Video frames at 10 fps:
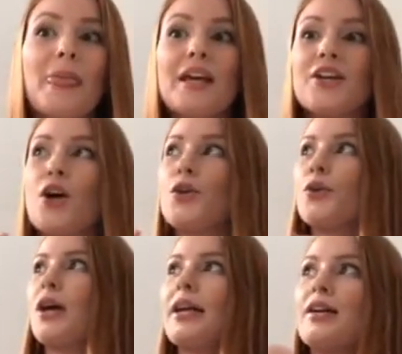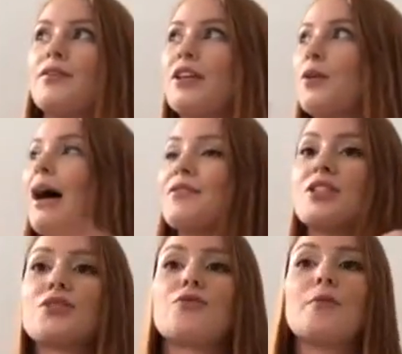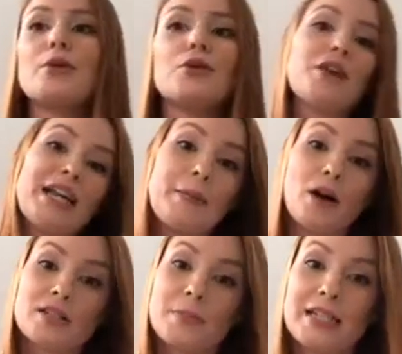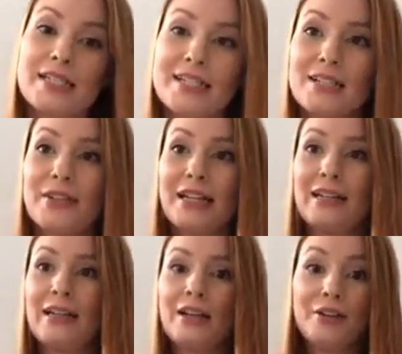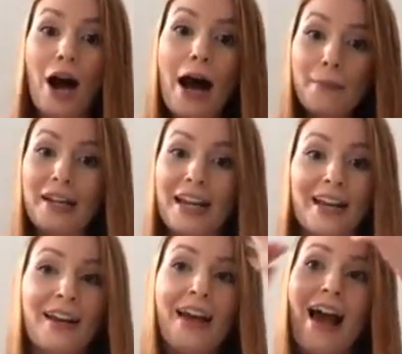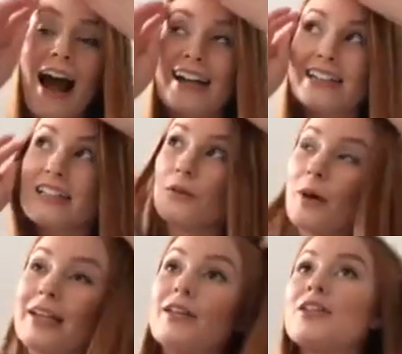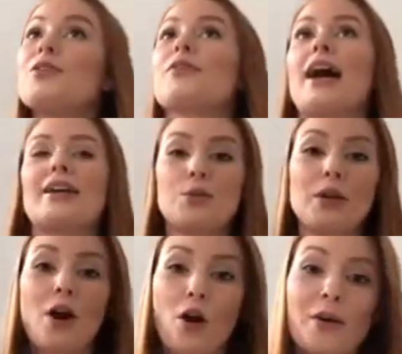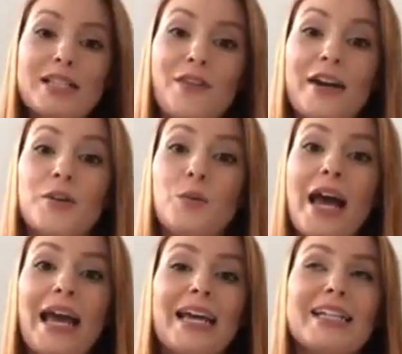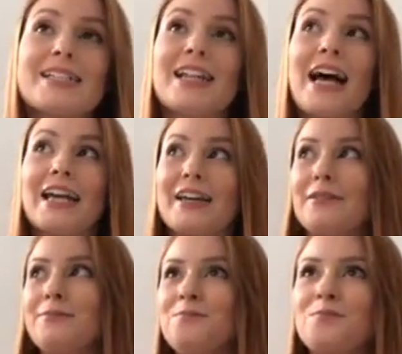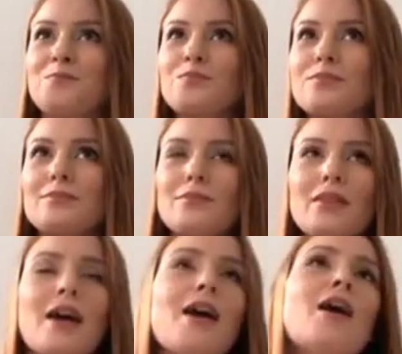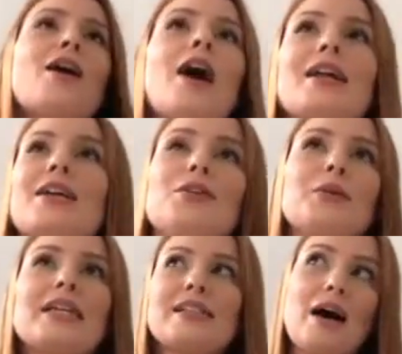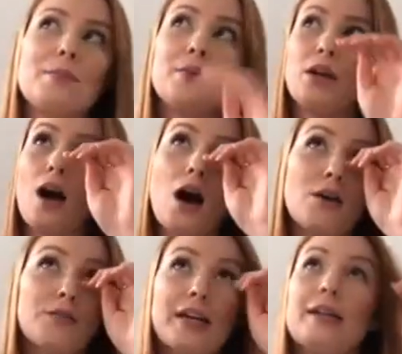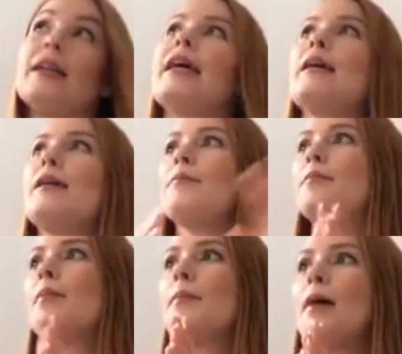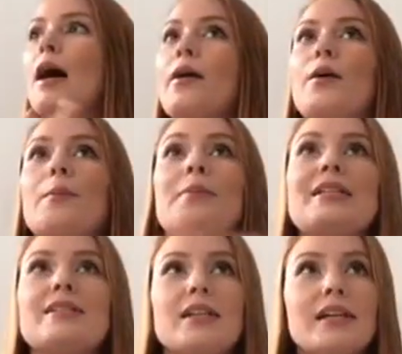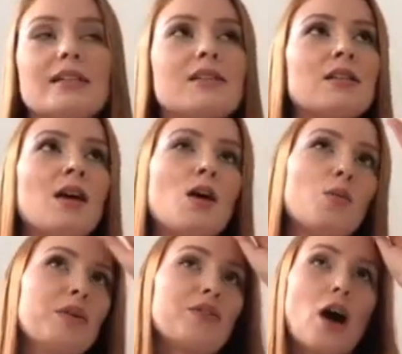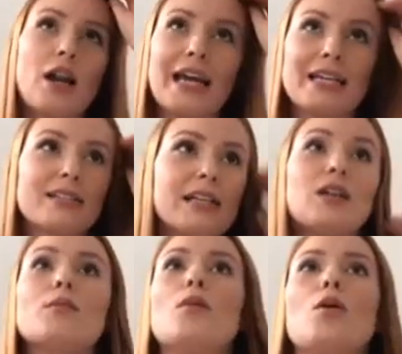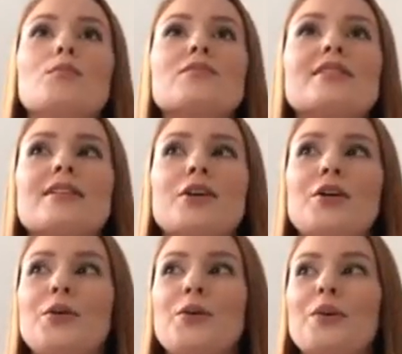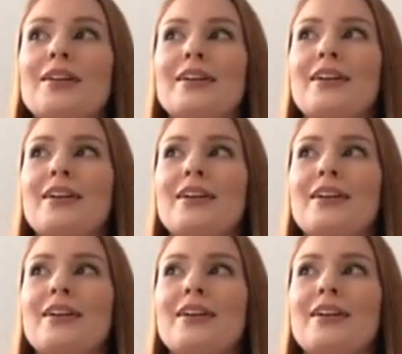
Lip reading: you know, you have to just remove any possibilities of it not happening. And when you do that, you will always find a way. It's like, I'll give you an example of in our business, we've got like single mums who